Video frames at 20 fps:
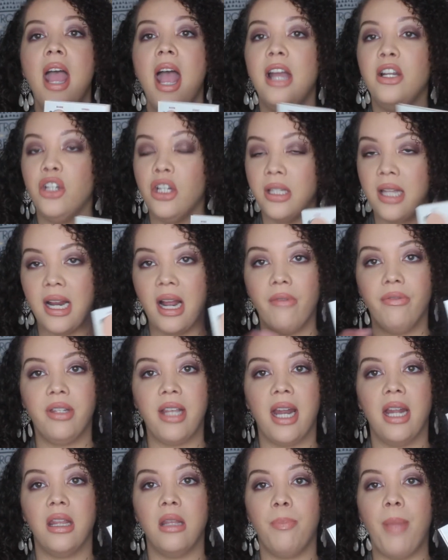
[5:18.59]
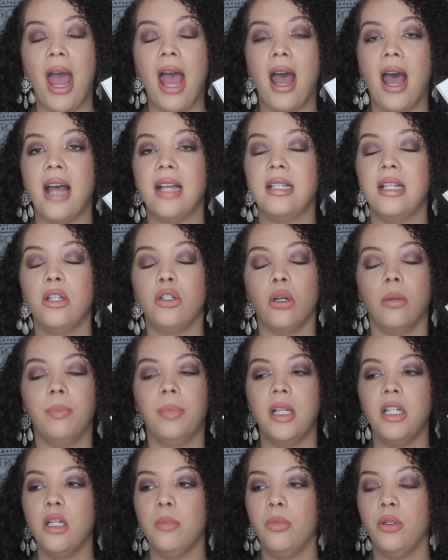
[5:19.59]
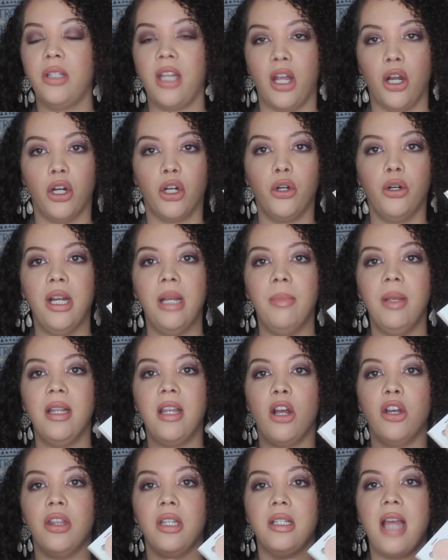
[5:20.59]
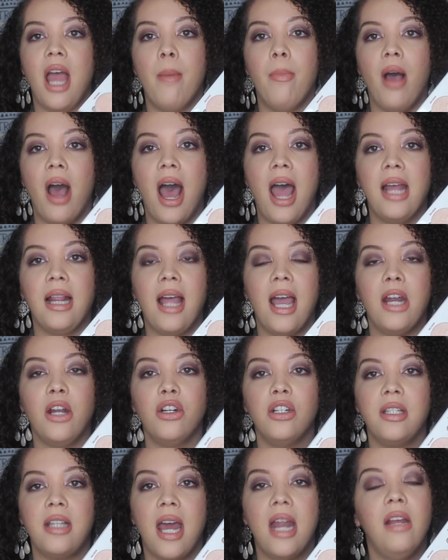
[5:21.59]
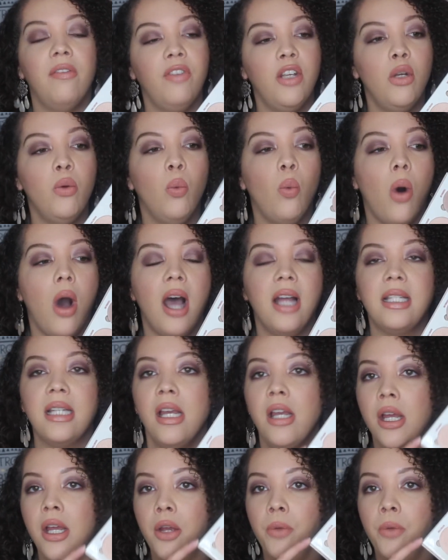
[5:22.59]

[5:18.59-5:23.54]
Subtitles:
And just like I've said in the past, these are blendable, they are creamy, they're the type of highlighters that if you want